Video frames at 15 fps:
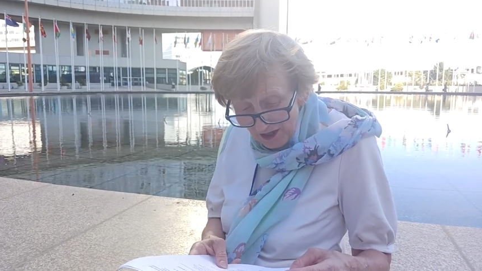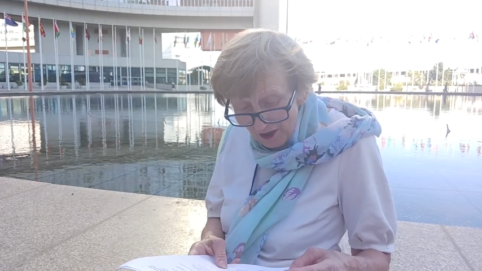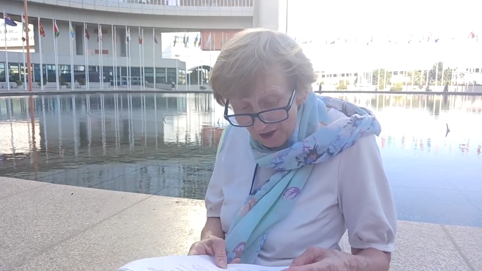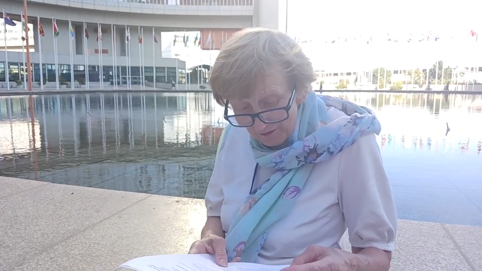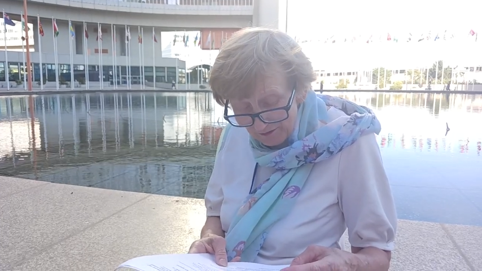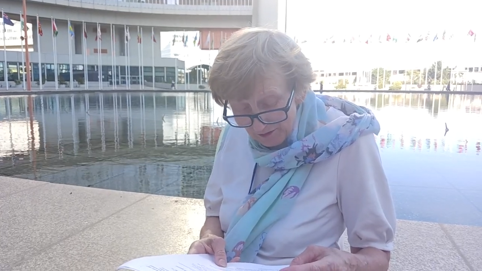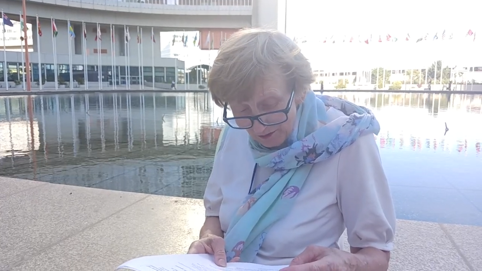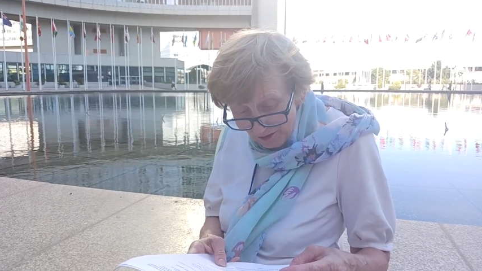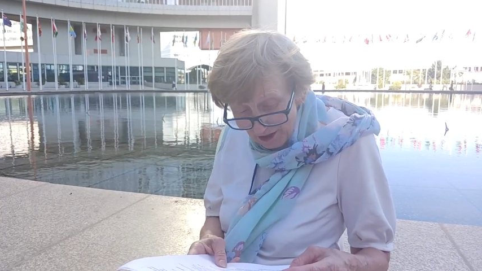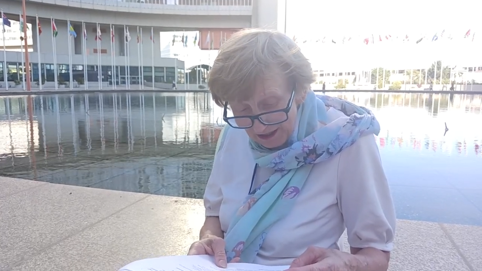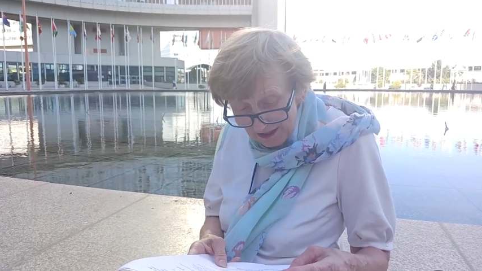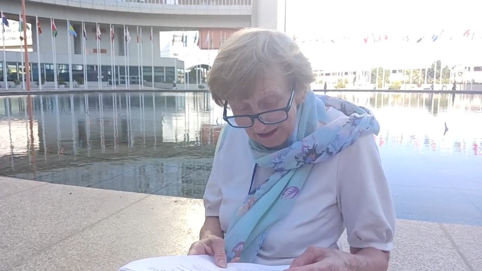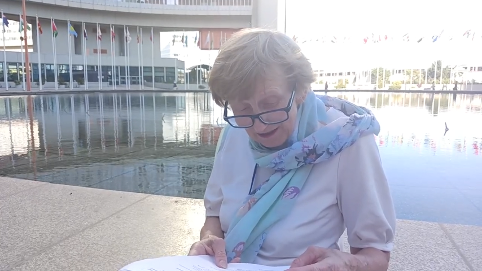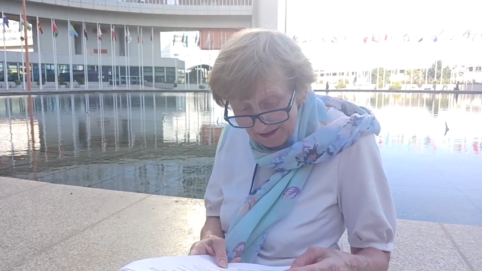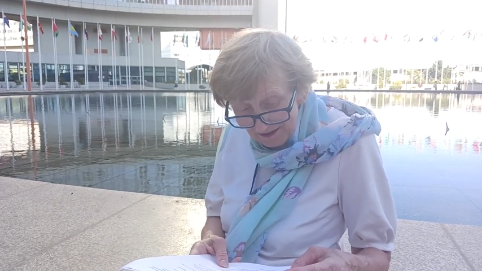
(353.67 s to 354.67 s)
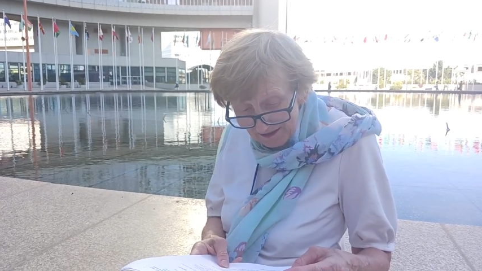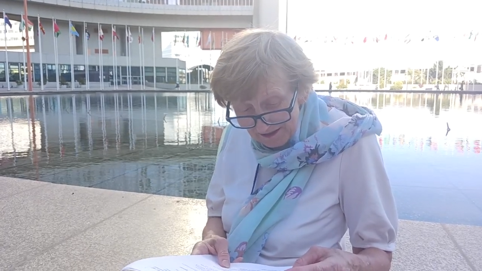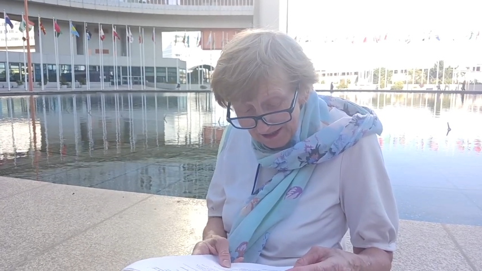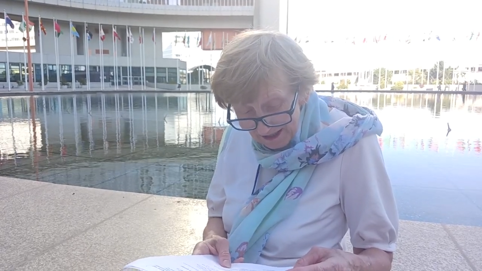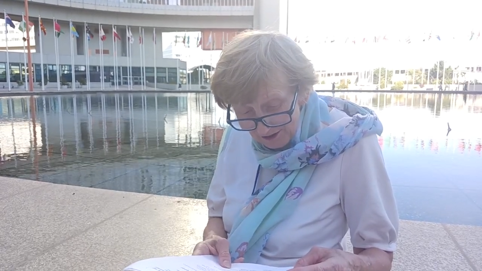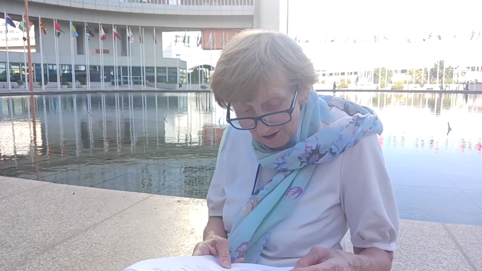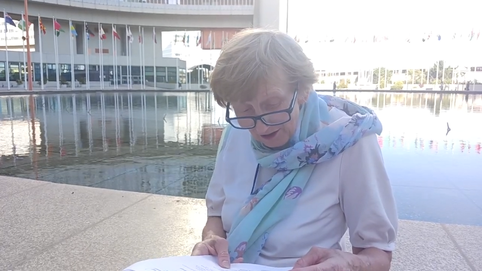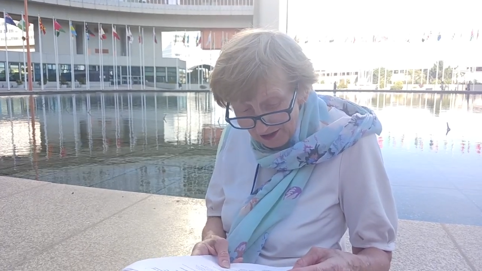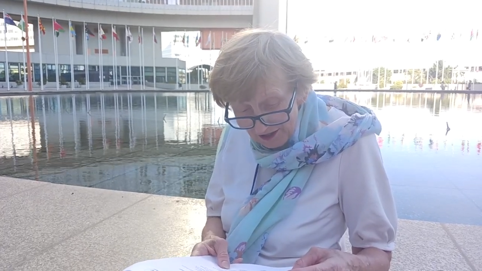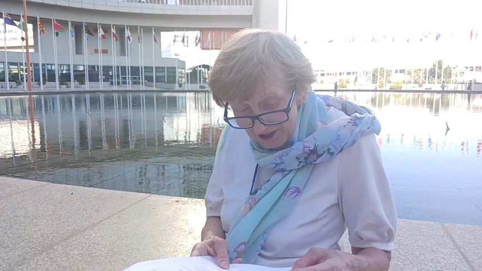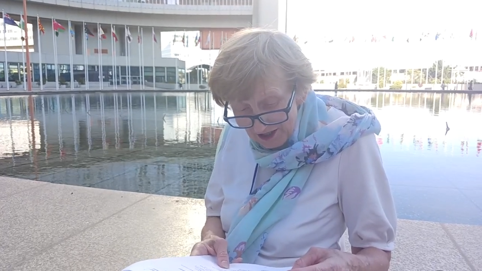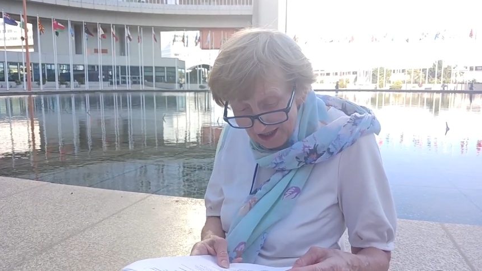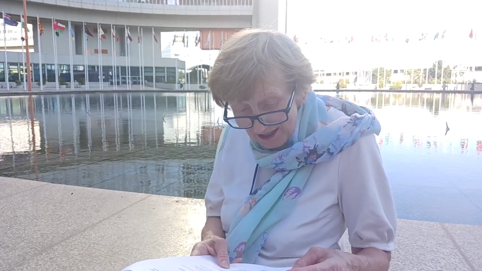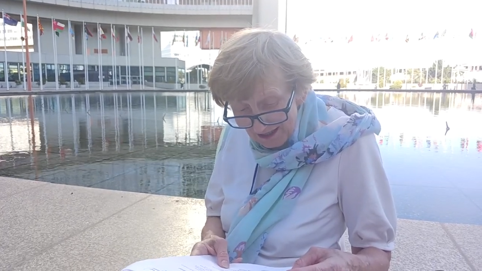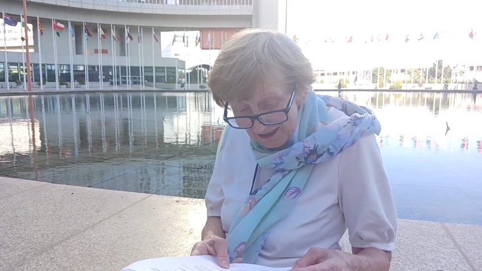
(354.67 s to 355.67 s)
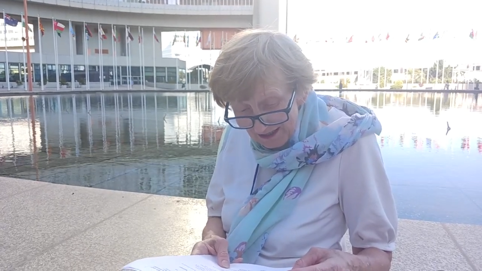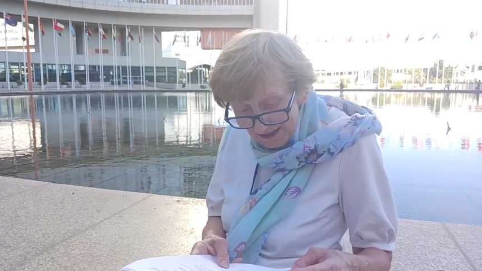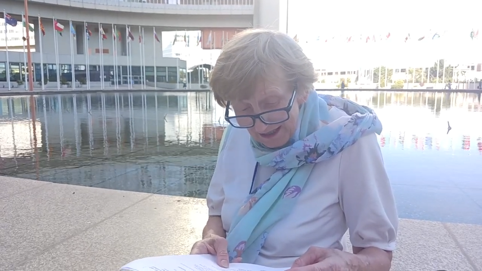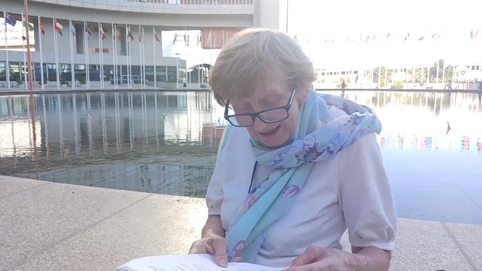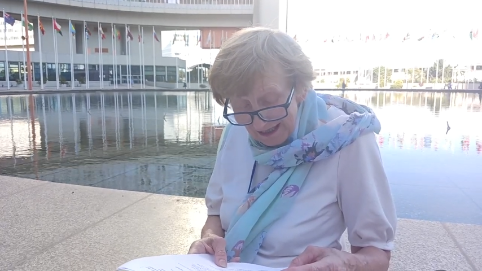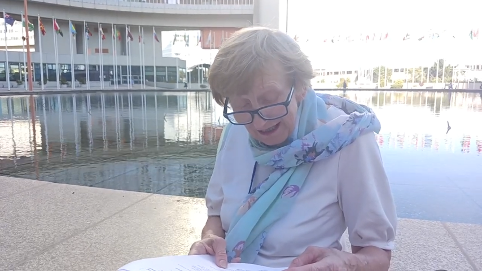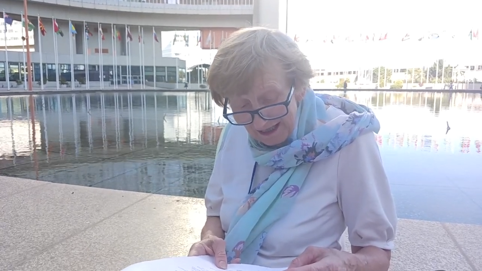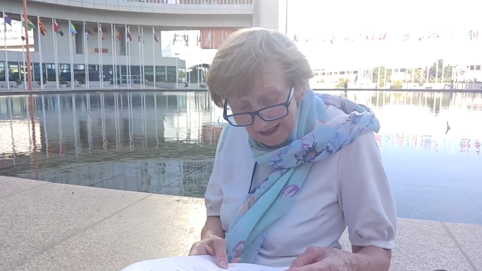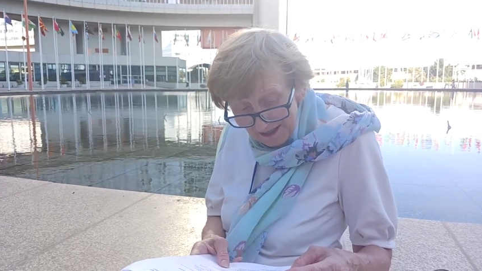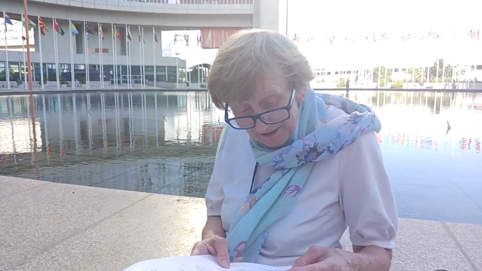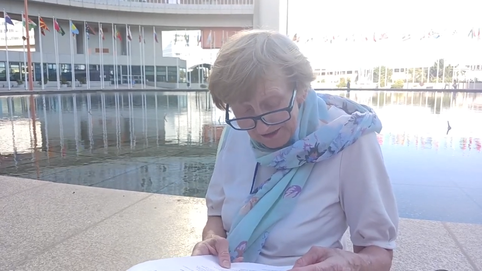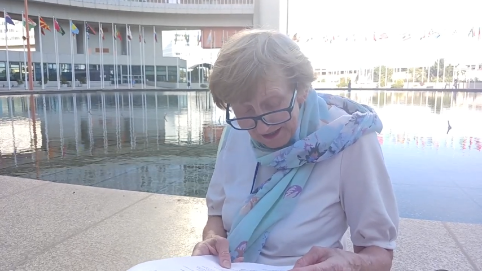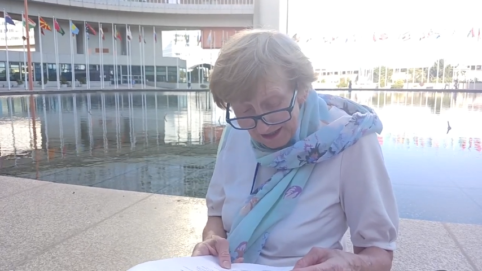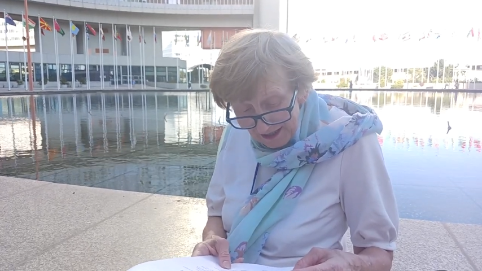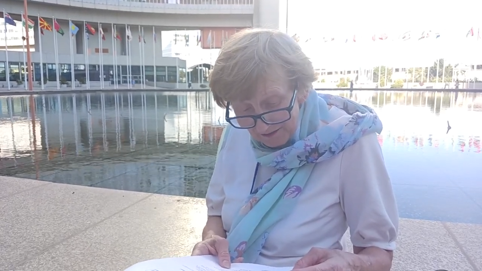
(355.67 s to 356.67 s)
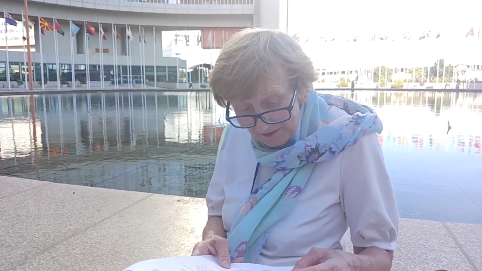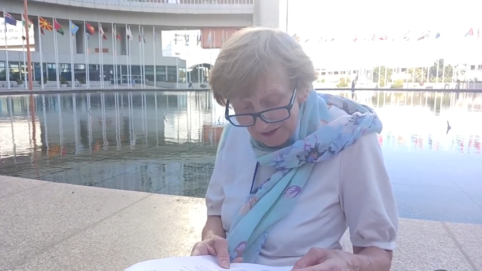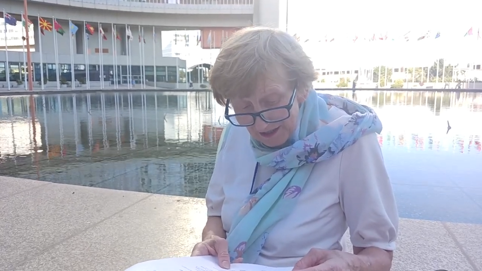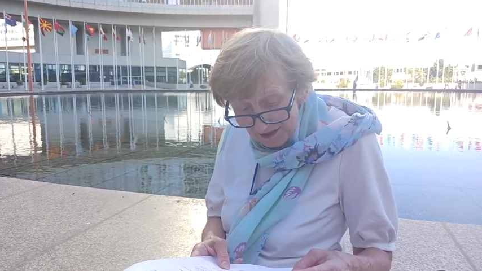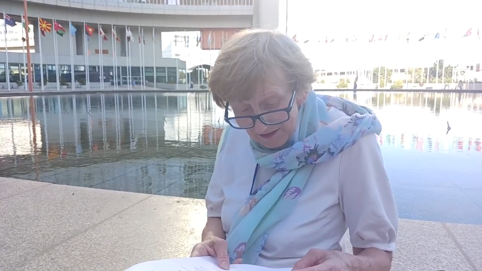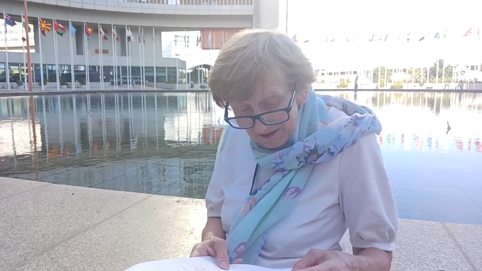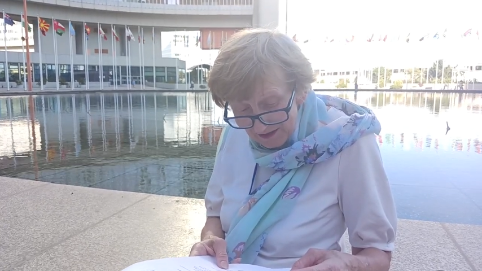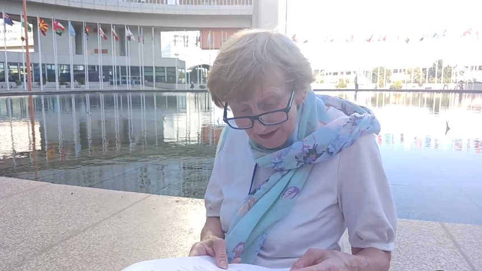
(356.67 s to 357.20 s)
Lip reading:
[unreadable: no face in view]